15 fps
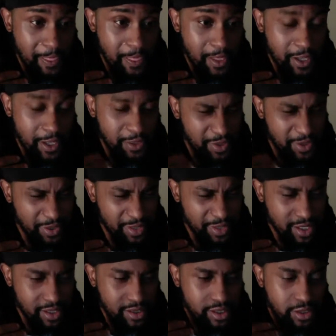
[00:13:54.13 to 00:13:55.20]
You see what I'm
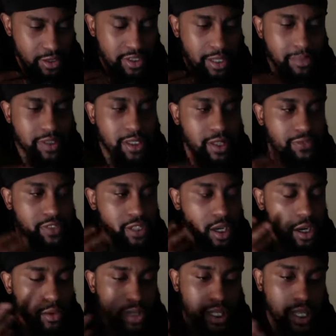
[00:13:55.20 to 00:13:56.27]
saying? So some stuff is
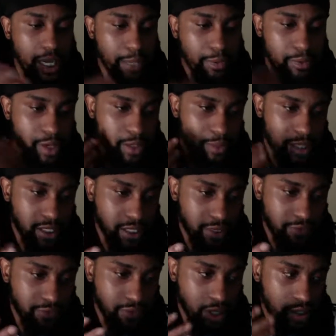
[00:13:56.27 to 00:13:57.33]
already copyrighted by
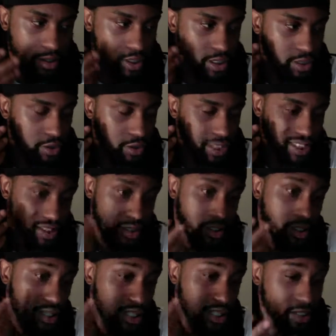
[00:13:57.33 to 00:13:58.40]
default, and that's
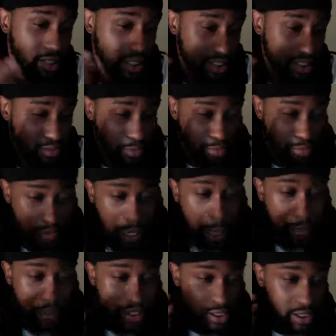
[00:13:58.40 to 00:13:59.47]
considered intellectual
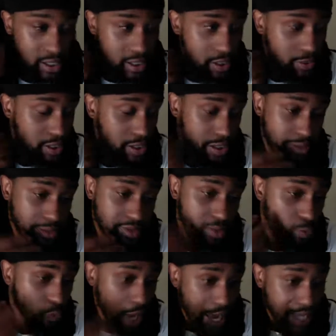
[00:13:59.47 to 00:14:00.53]
property when it comes to
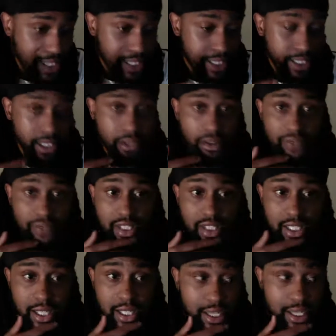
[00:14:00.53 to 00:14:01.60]
writing or
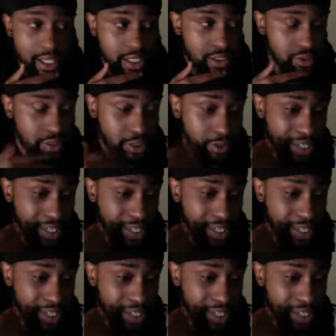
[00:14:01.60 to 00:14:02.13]
anything of that nature or creating